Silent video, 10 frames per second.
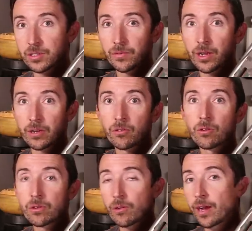So I've got a
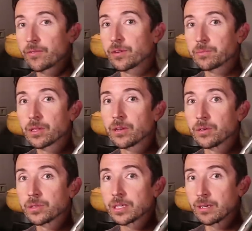chronograph up
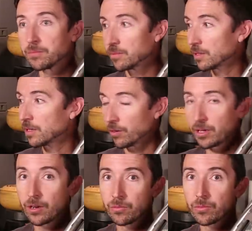close, and I'm, you know,
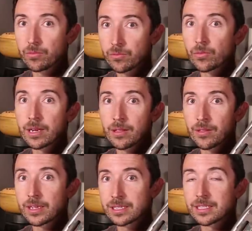kind of running
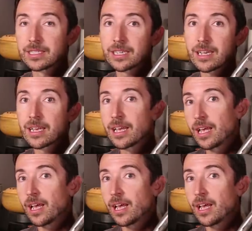things to see